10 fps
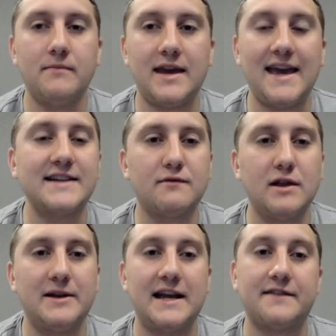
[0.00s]
He hasn't
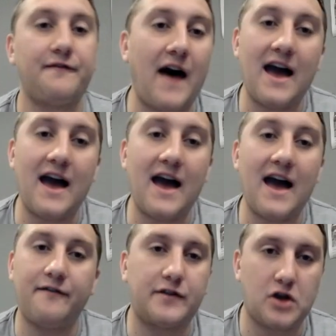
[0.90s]
really been tested.
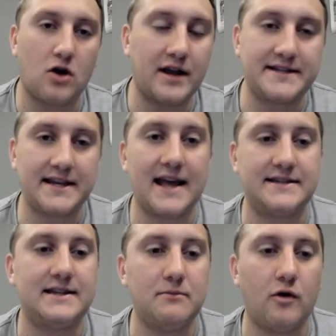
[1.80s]
5 targets
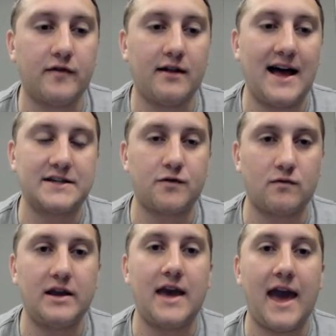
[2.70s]
against
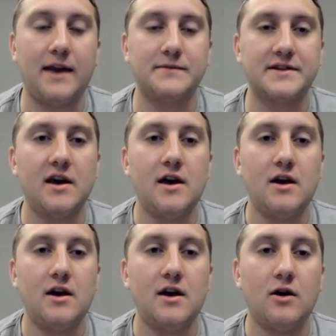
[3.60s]
him over the last 3
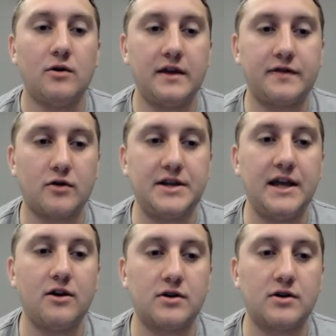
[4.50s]
games, only